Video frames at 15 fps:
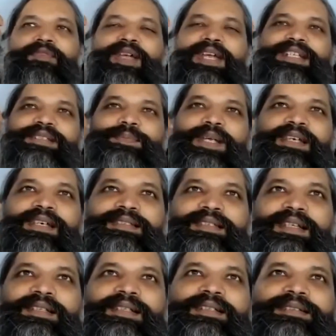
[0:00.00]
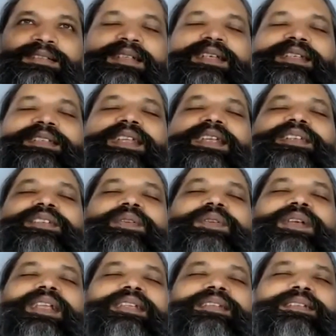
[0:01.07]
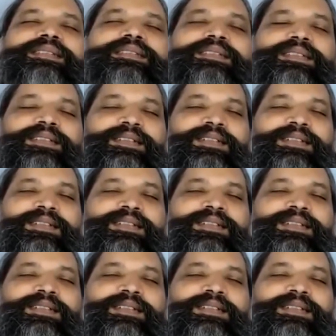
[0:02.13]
experiencing this, there is only this.